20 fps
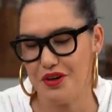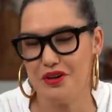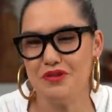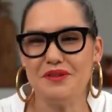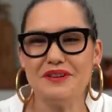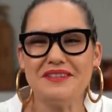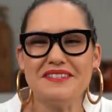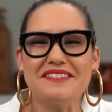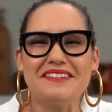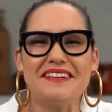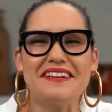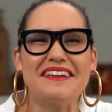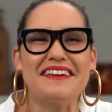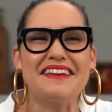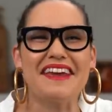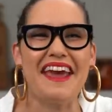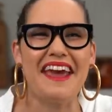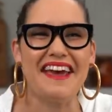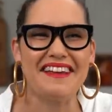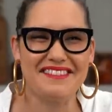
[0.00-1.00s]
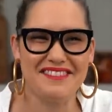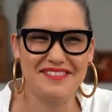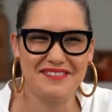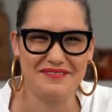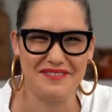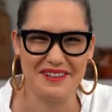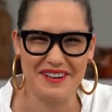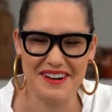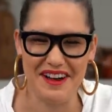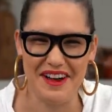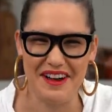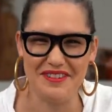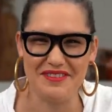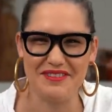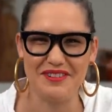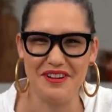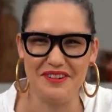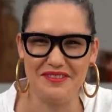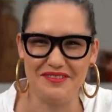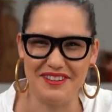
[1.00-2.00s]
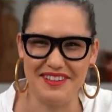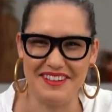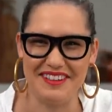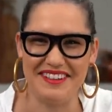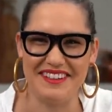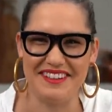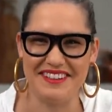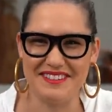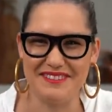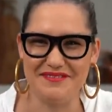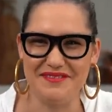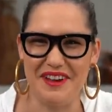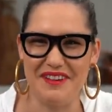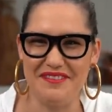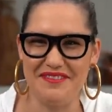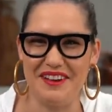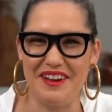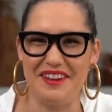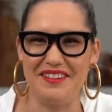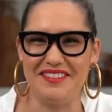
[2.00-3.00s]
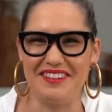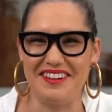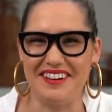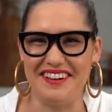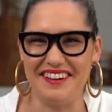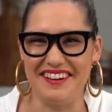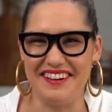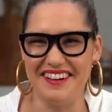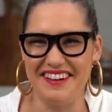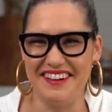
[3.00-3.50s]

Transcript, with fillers: Who wants to guess what kind of coffee is my favorite?